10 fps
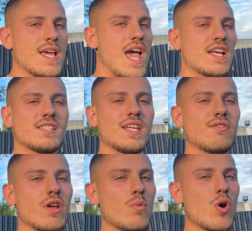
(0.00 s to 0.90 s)

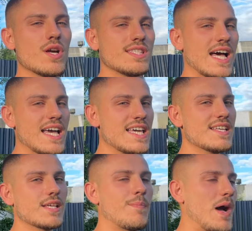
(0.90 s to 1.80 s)
Exterior wise, that
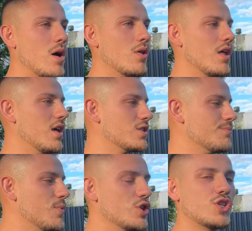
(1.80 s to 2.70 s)
is about as
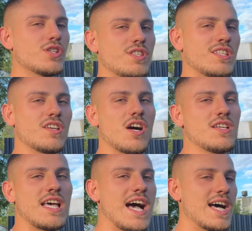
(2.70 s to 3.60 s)
much as this
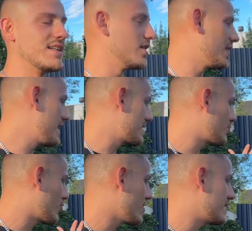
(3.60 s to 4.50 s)
car's had. Like, it's
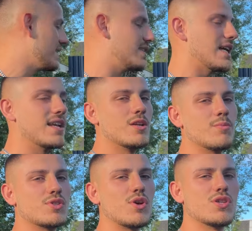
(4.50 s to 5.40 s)
pretty standard
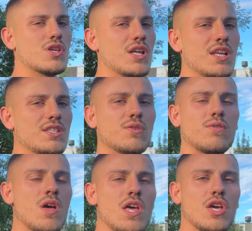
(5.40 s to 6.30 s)
besides a
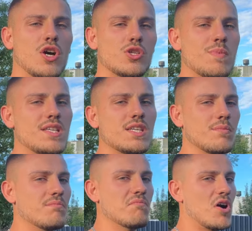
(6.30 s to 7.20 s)
little cosmetic
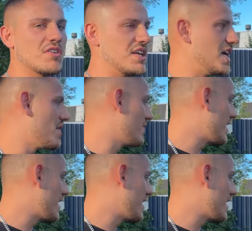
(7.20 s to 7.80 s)
mod here and